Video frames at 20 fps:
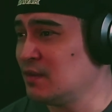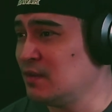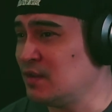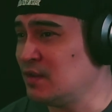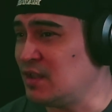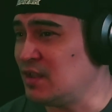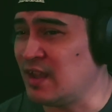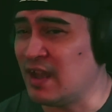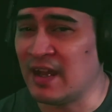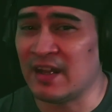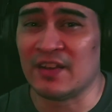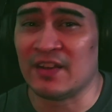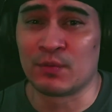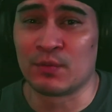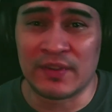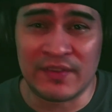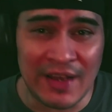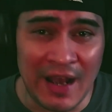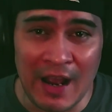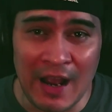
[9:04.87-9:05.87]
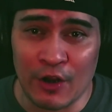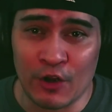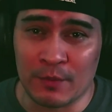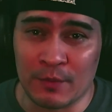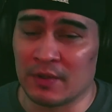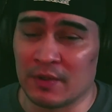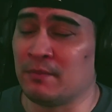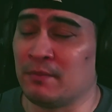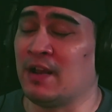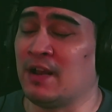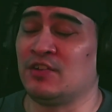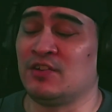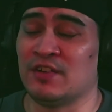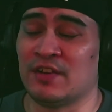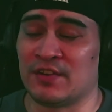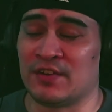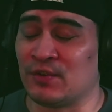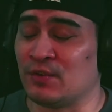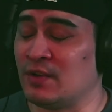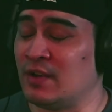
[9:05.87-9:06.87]
he had his retirement match
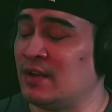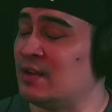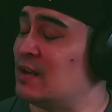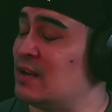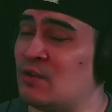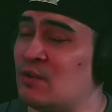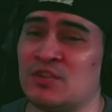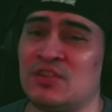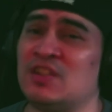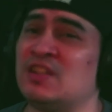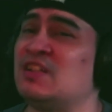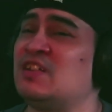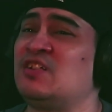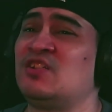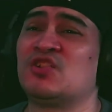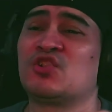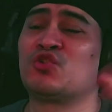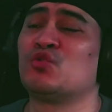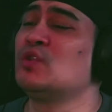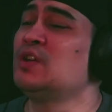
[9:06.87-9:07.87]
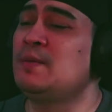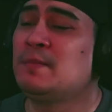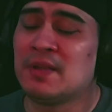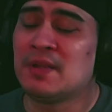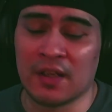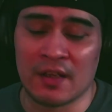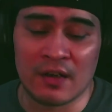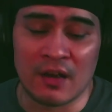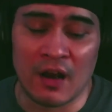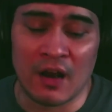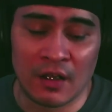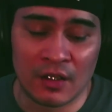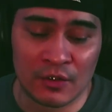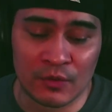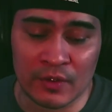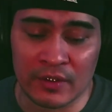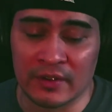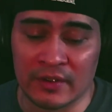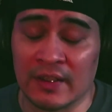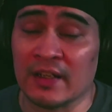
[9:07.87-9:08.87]
yesterday and I was just screaming and
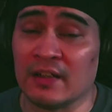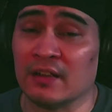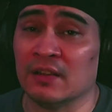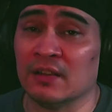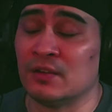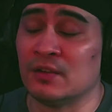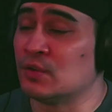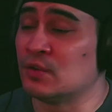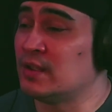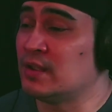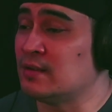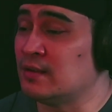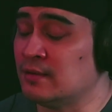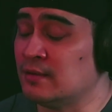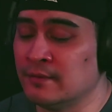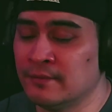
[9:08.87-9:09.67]
hollering like a little kid.